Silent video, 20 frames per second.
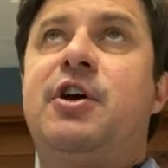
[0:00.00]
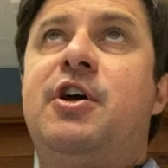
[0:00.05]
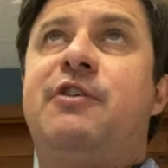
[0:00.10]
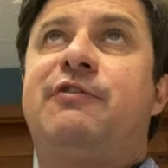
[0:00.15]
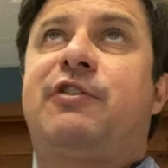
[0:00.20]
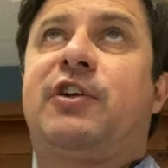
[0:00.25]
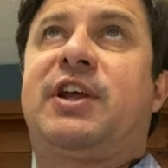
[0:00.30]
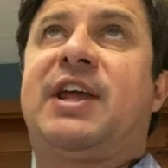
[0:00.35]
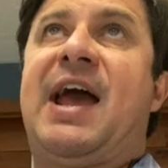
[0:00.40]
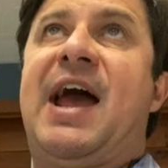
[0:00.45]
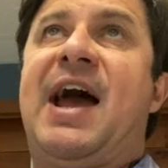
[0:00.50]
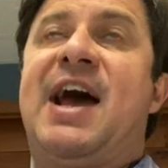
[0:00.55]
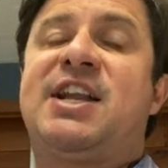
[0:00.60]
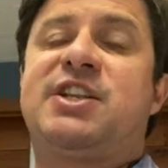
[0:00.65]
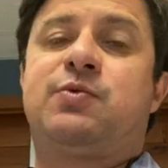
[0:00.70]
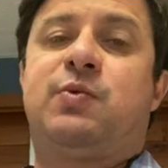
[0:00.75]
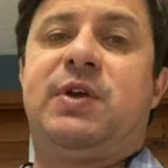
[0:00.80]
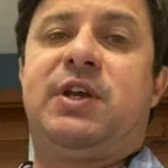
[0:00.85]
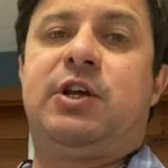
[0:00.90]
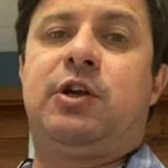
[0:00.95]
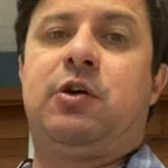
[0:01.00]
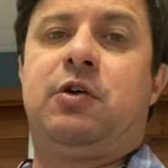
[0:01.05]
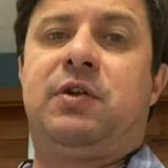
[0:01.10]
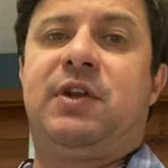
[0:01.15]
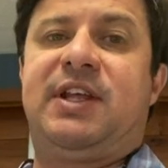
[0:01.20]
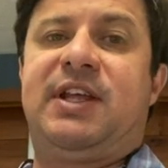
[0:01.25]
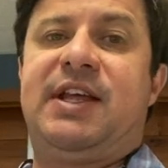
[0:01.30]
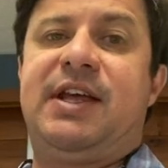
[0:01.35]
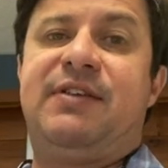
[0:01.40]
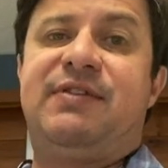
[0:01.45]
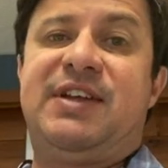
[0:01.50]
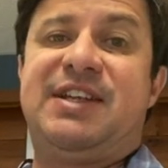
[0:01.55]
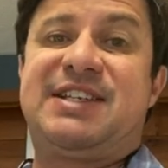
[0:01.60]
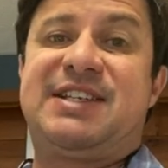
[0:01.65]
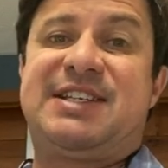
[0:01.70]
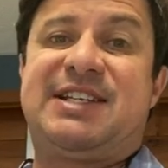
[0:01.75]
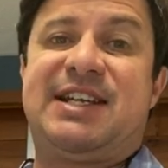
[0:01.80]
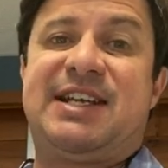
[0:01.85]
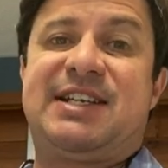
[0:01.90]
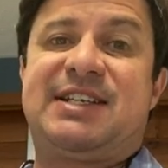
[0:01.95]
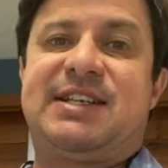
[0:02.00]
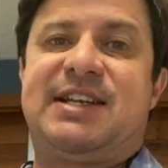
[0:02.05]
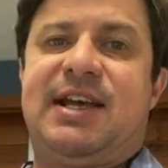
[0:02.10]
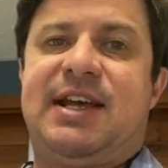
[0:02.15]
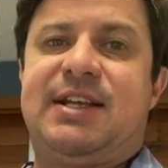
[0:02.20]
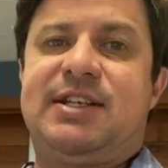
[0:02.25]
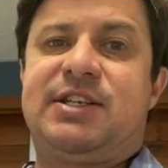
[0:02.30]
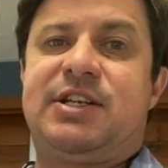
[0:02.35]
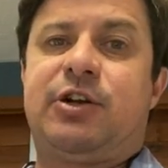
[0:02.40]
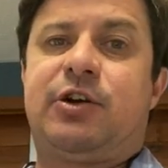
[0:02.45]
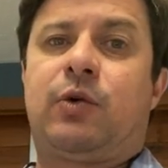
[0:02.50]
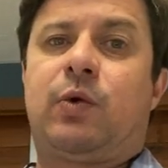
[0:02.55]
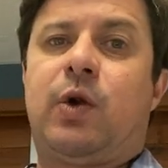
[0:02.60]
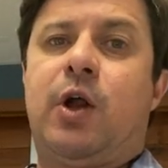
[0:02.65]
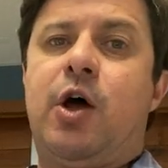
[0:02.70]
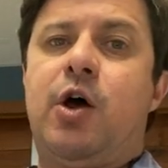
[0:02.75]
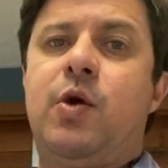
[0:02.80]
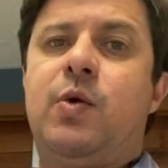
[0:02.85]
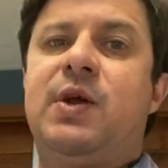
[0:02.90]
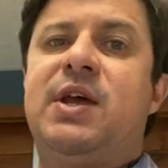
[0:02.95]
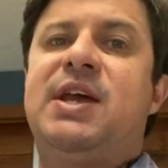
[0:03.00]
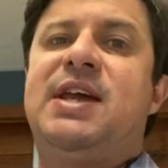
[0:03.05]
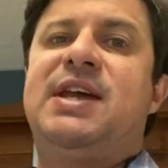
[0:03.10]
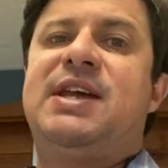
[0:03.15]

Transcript: For cats, we can only give it 6 days in a row.